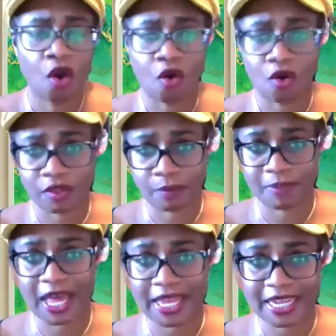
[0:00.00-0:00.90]
or the
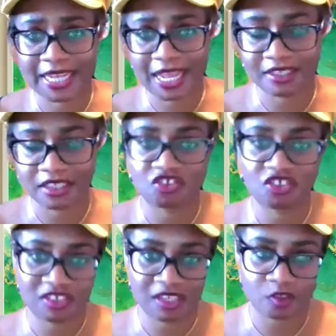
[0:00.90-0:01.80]
planet that
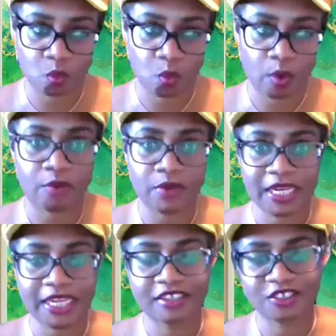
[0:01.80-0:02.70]
teaches us where we
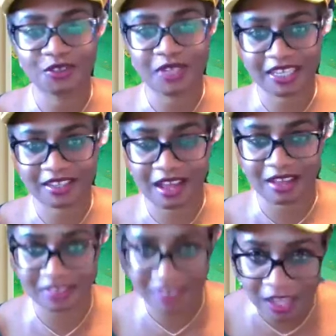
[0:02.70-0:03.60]
need to heal
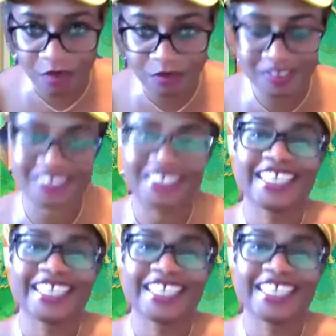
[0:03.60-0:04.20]
ourselves.